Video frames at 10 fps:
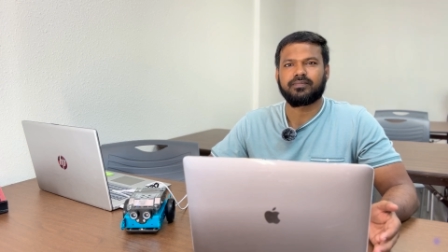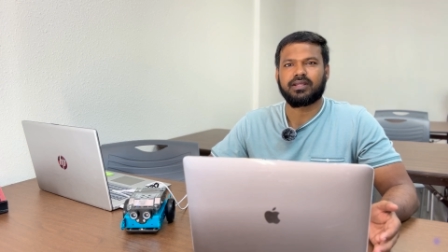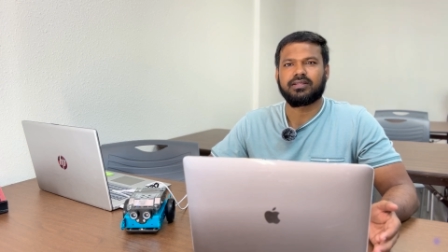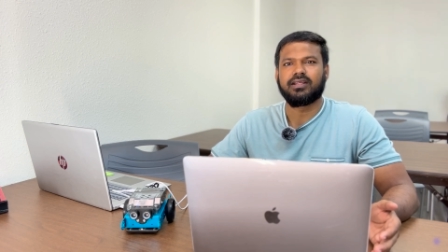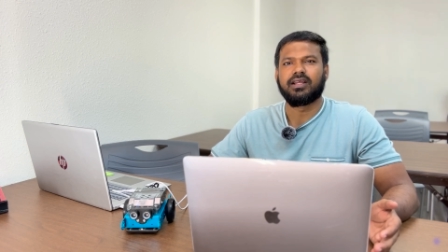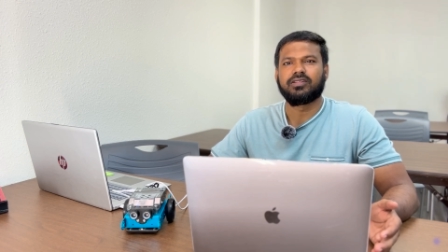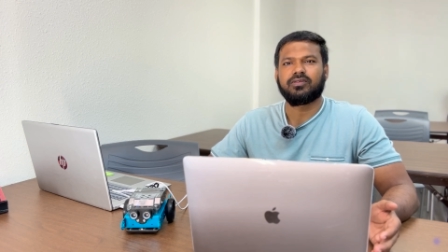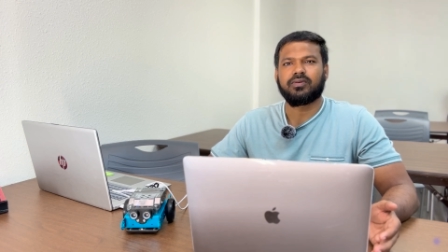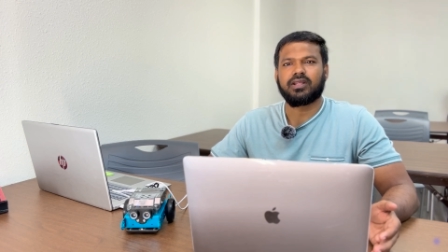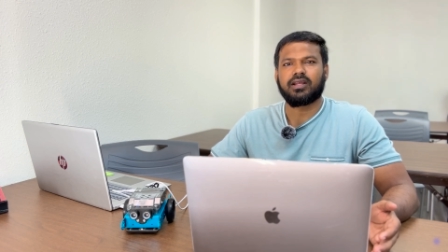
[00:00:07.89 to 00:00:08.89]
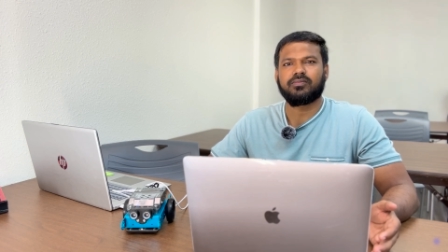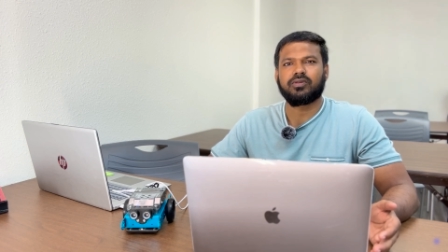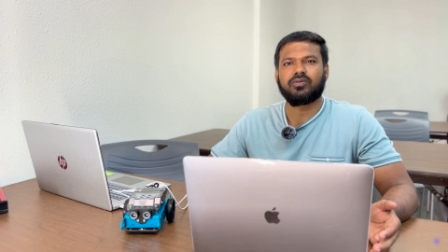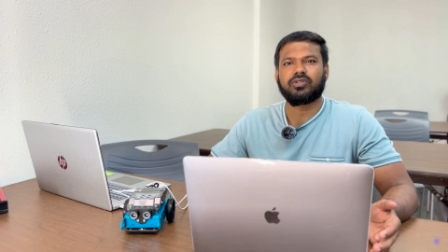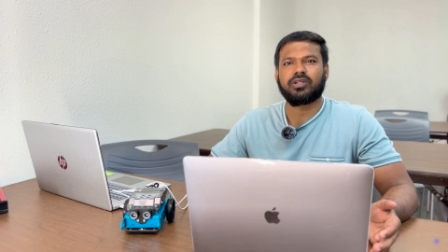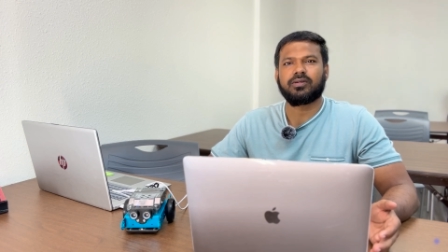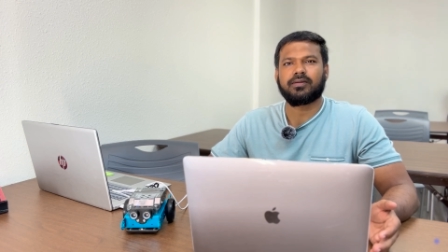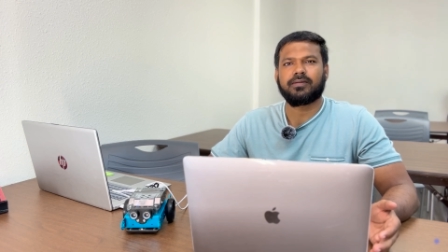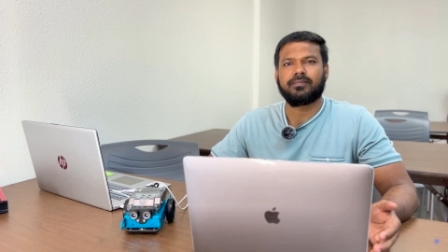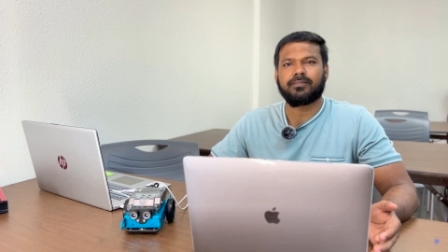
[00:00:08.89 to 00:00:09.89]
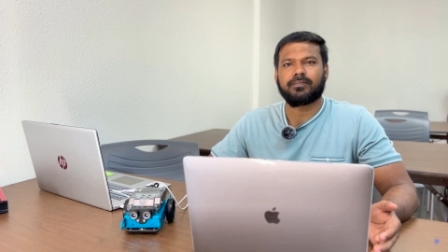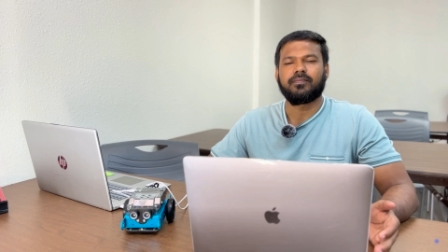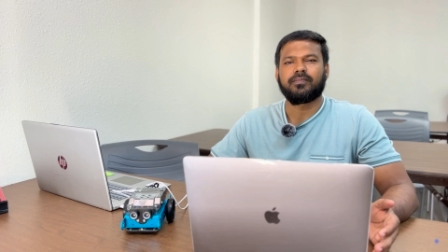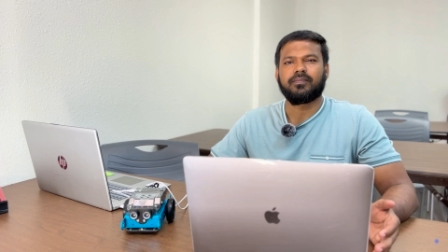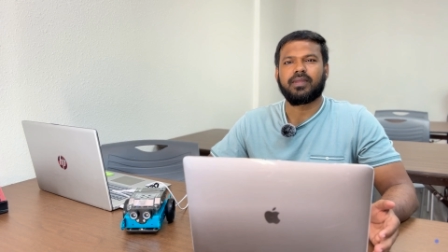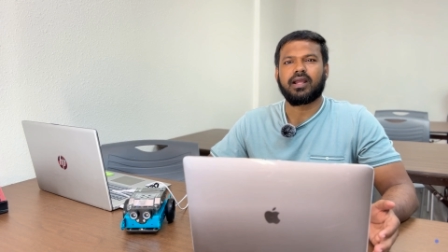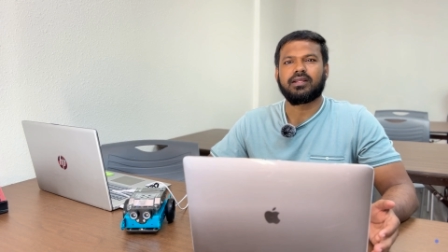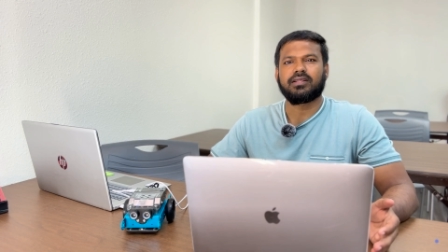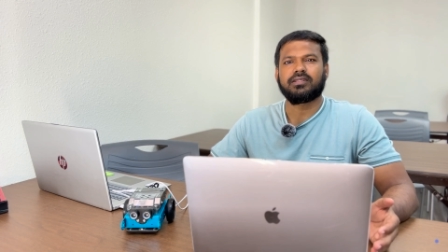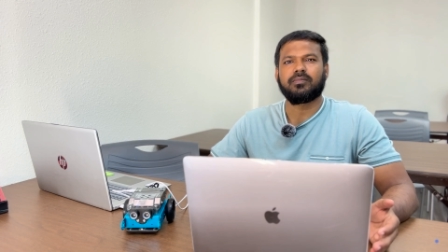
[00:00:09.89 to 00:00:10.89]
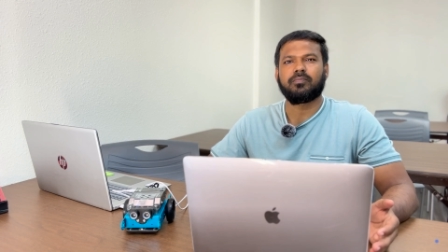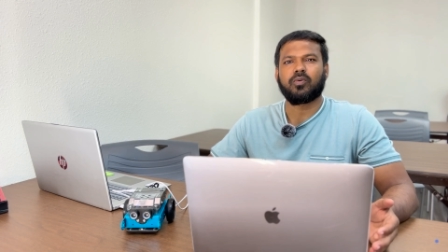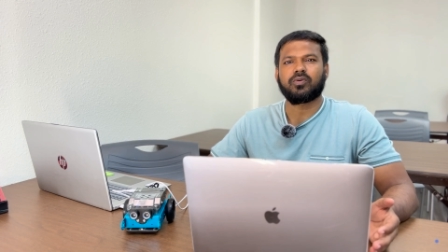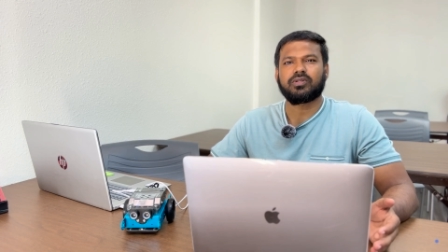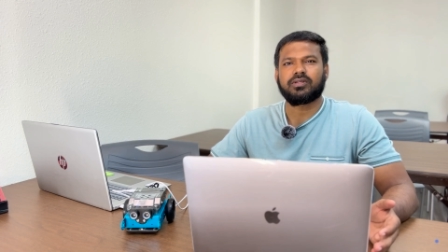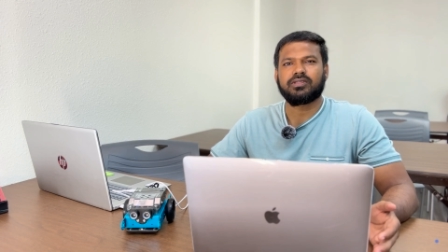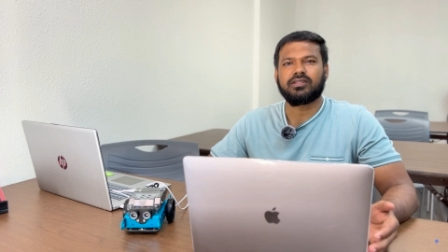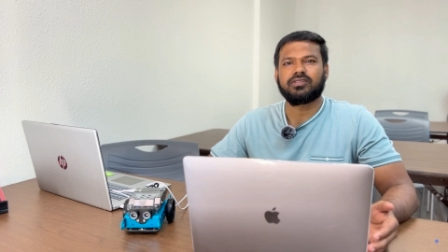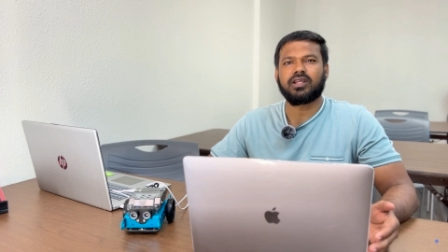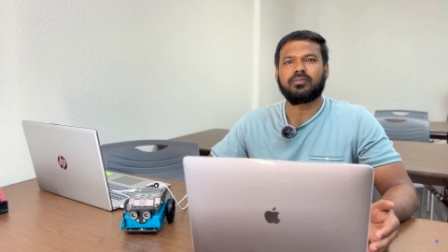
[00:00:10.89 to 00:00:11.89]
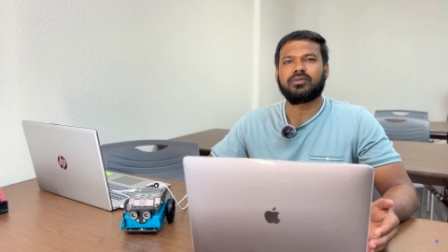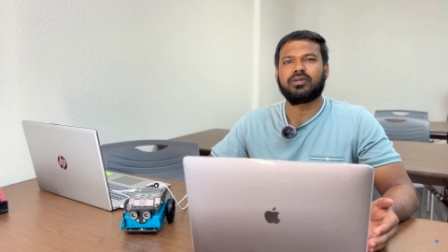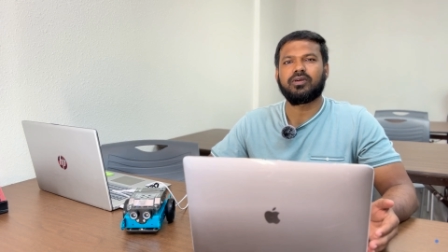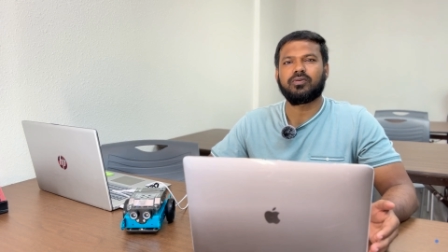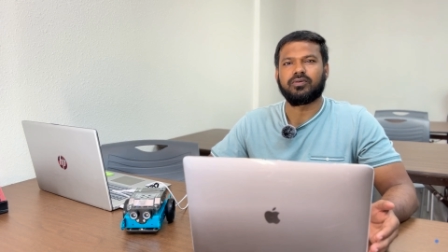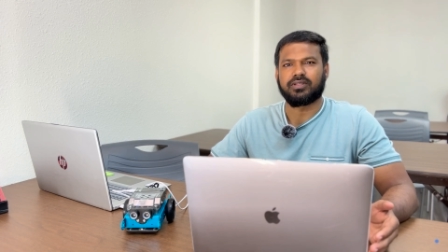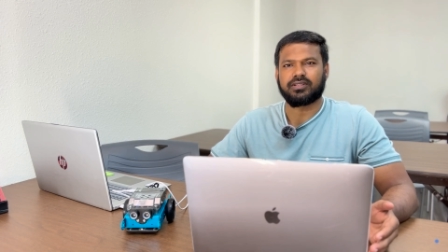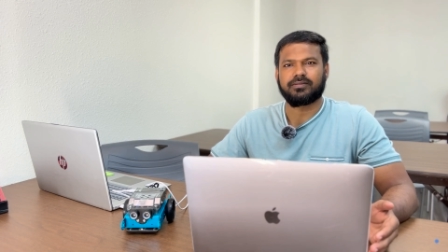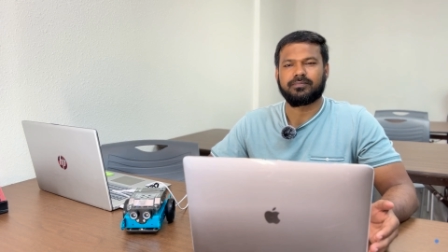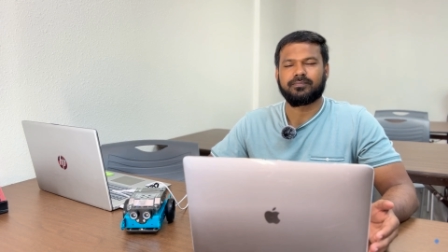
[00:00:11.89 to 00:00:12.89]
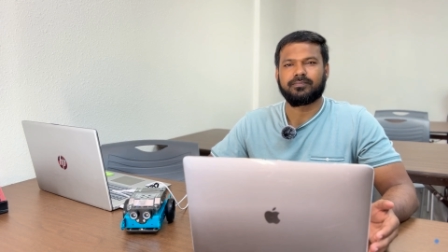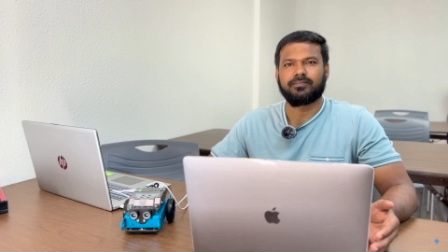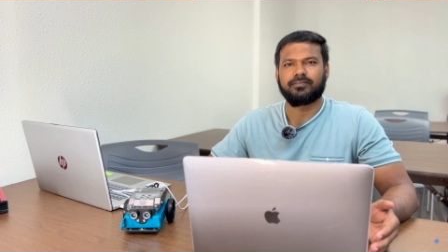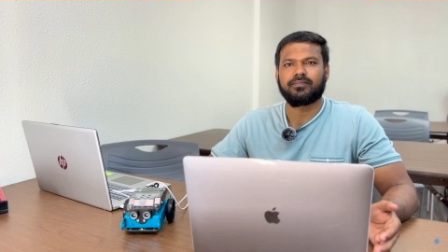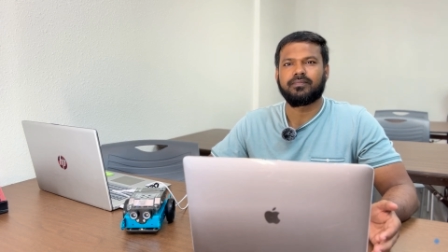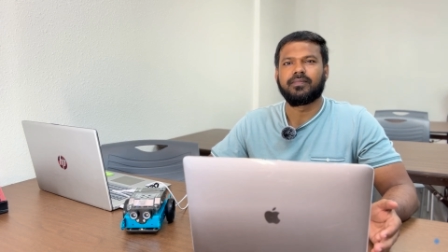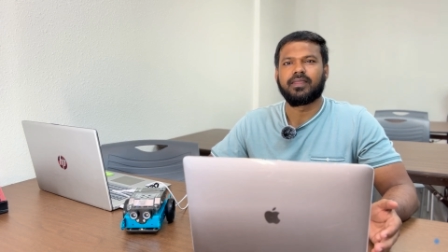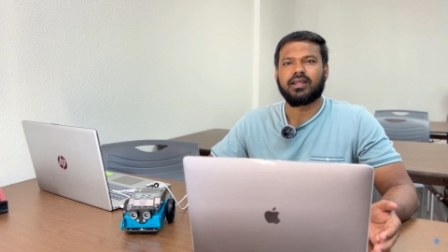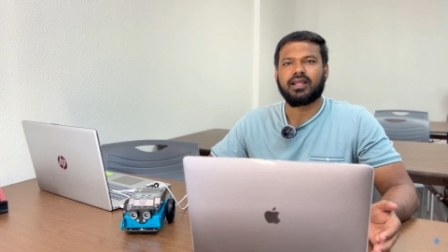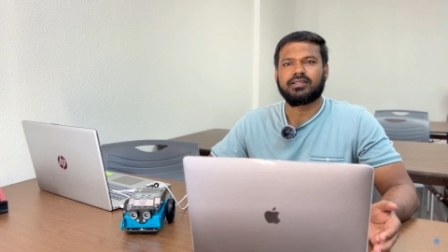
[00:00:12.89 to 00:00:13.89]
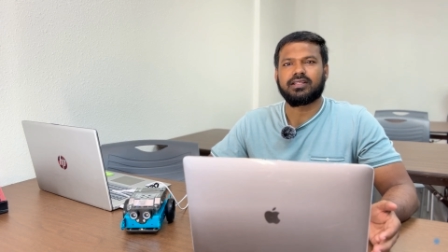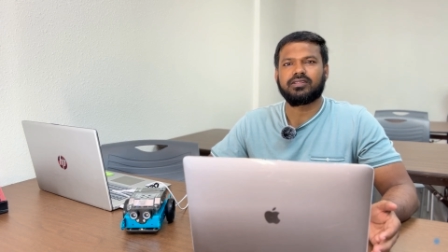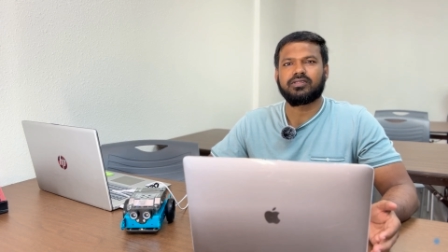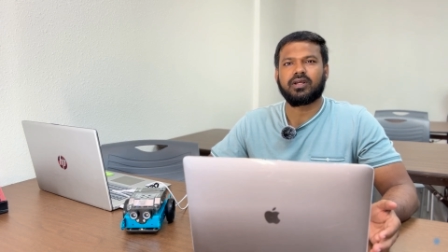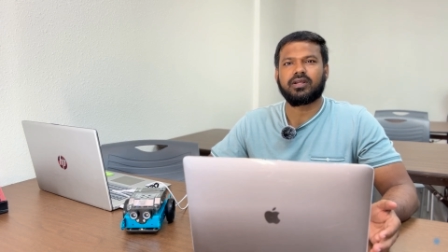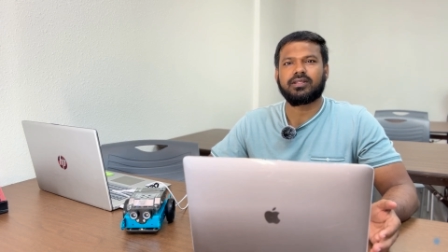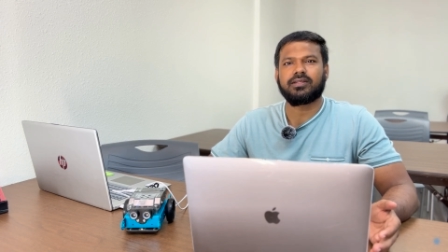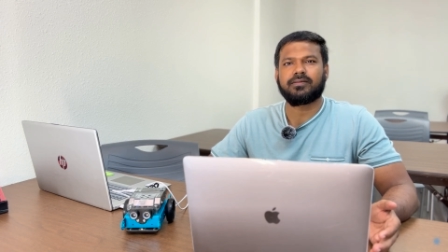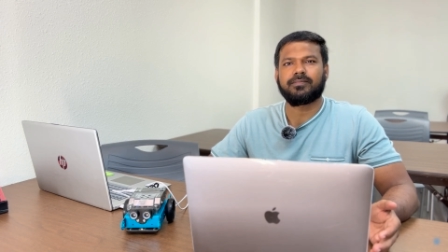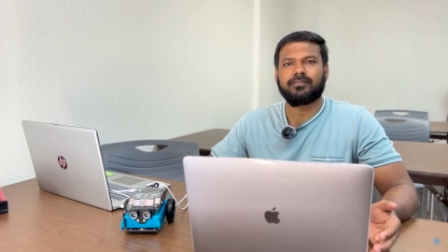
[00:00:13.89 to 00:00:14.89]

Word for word: its history, evolution, and its importance in cybersecurity. Let's get started.